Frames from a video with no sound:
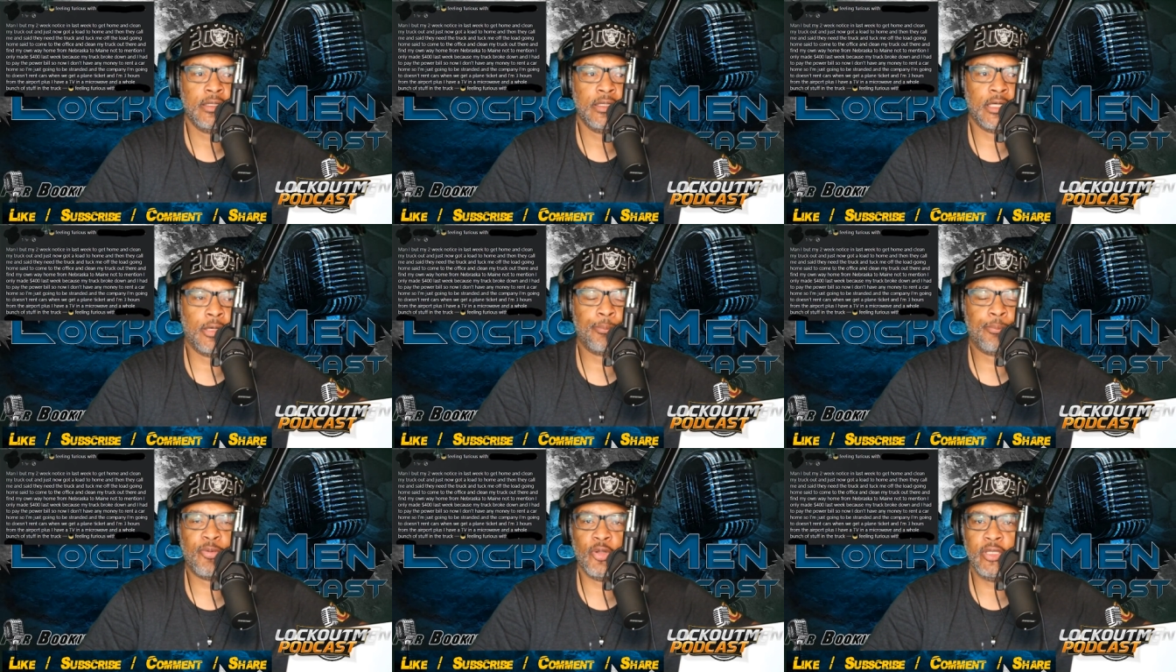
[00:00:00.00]

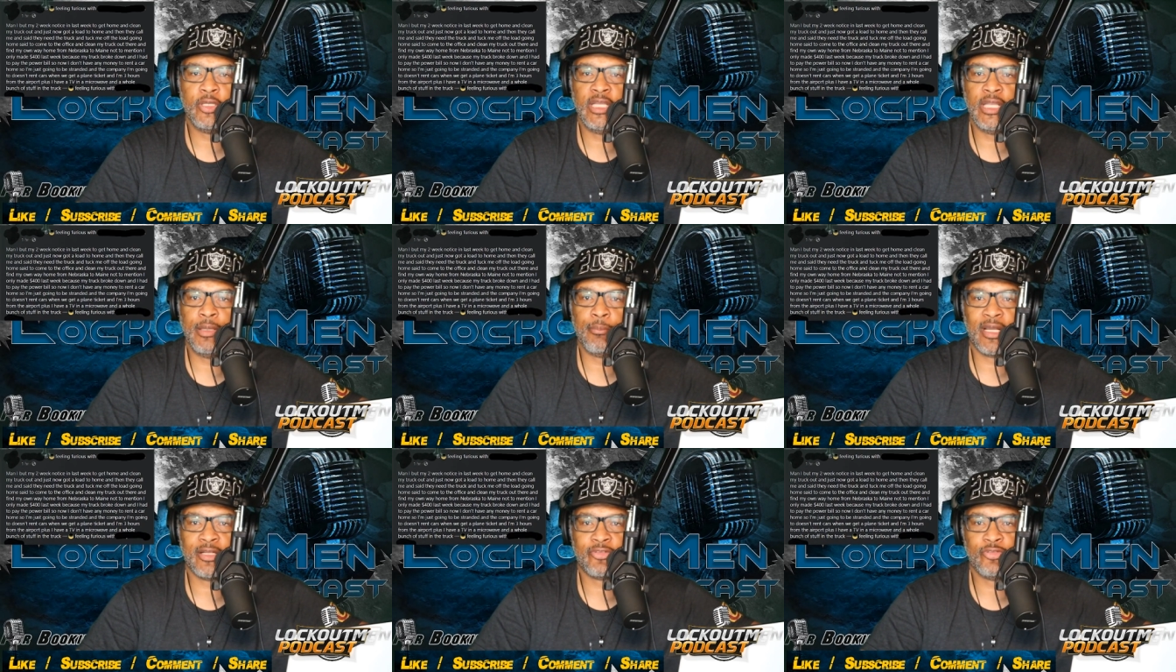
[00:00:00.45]
I'm putting
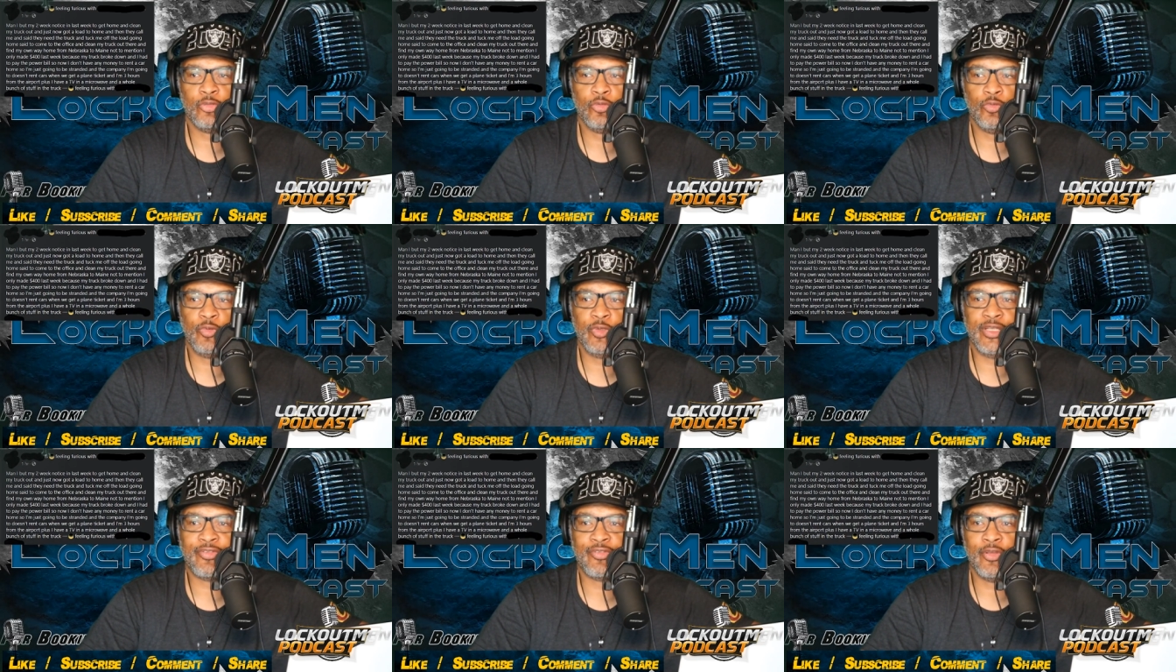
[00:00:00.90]
in my two
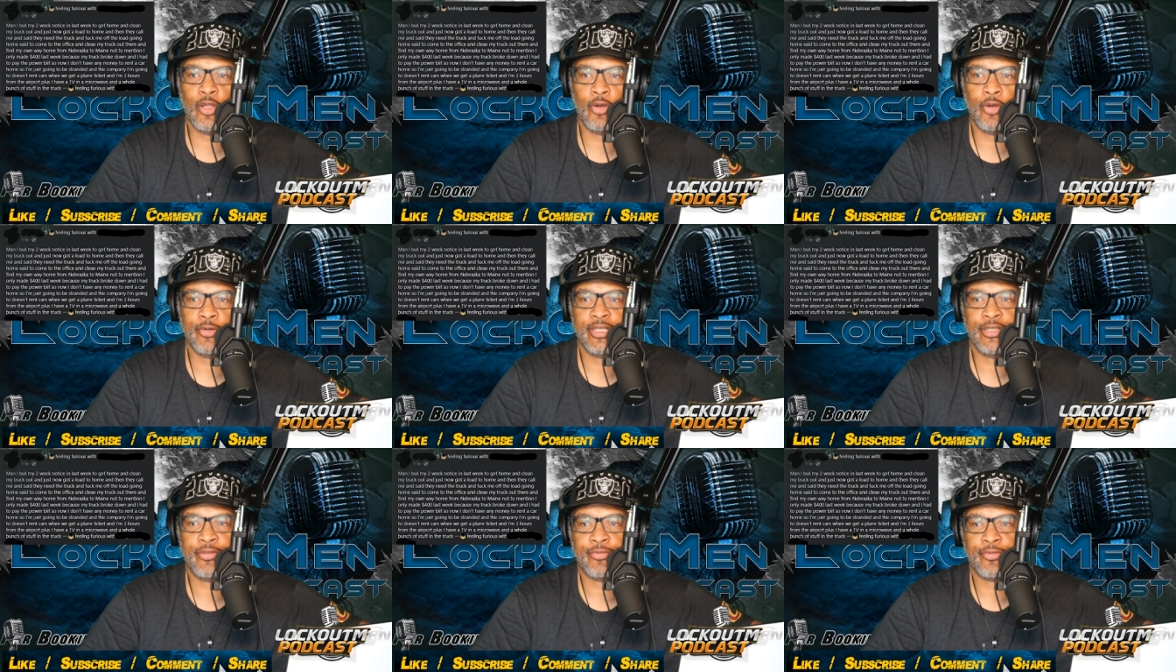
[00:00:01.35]
weeks
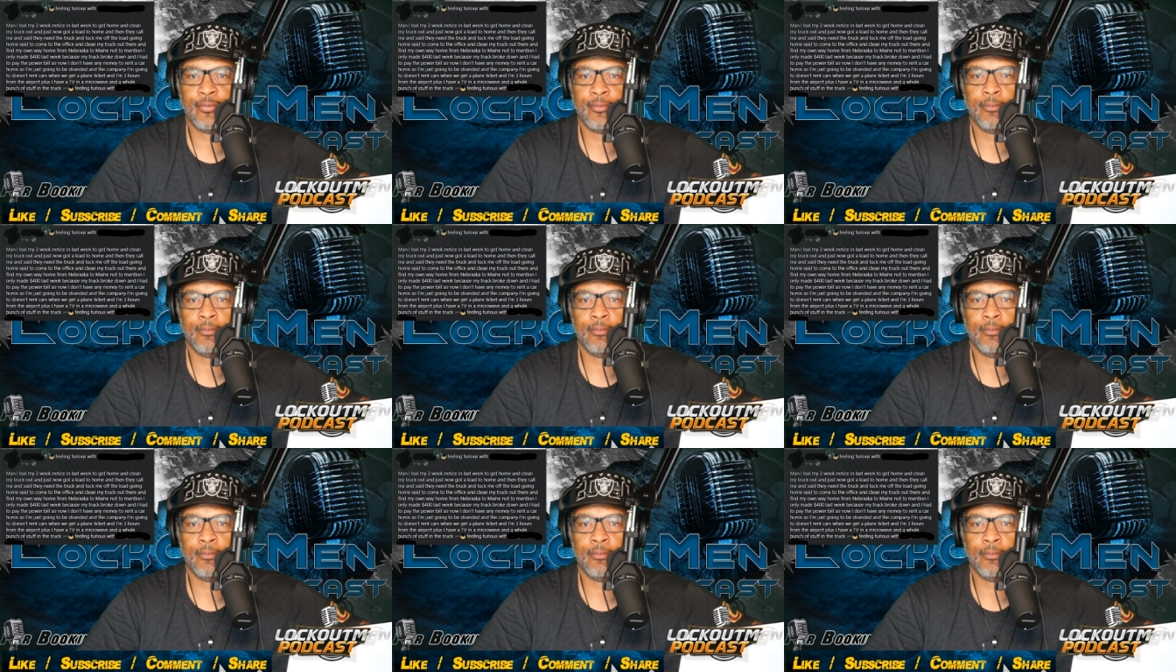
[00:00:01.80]
notice.